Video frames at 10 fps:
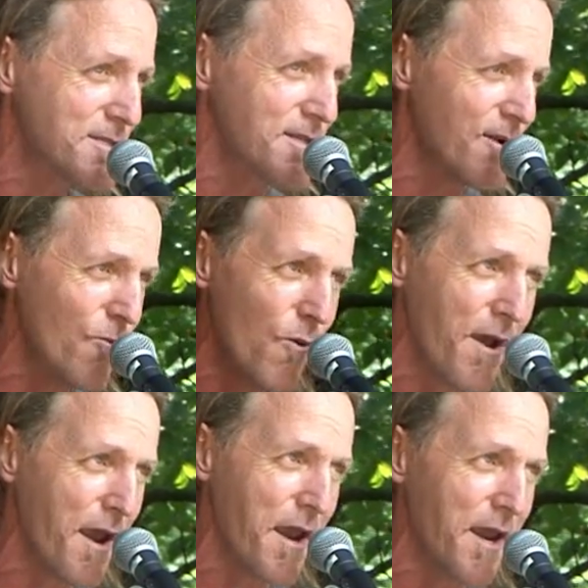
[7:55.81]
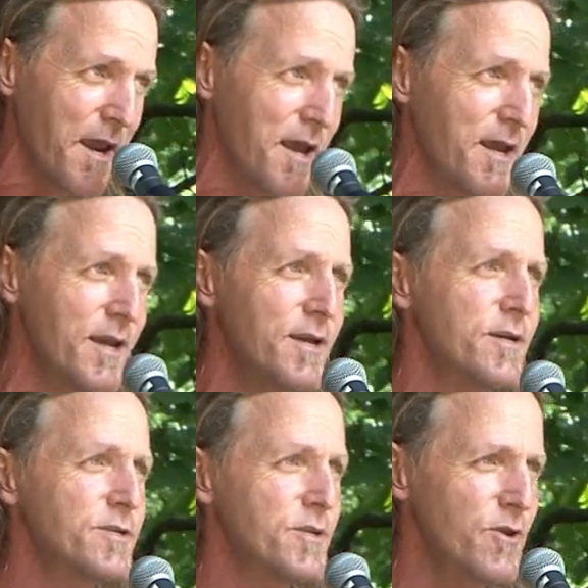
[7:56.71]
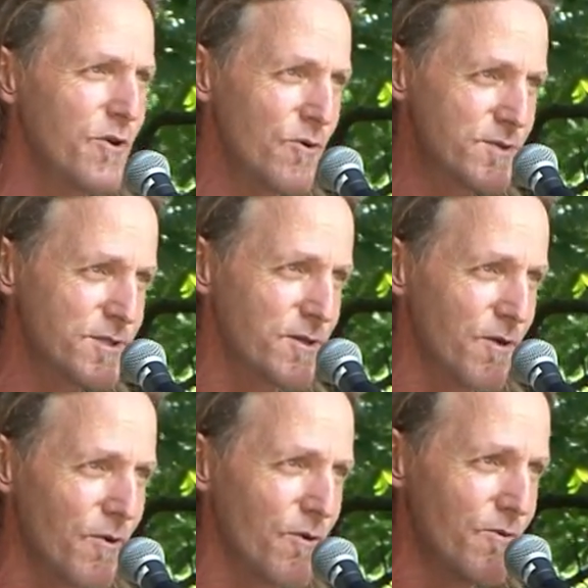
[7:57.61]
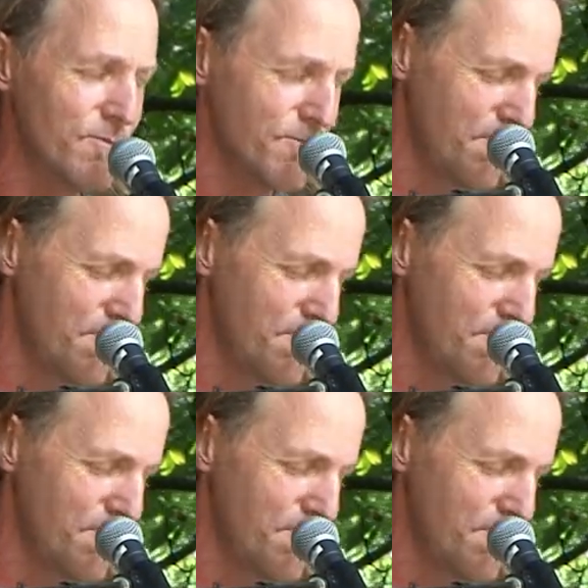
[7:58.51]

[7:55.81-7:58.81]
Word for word: places and a way to your soul.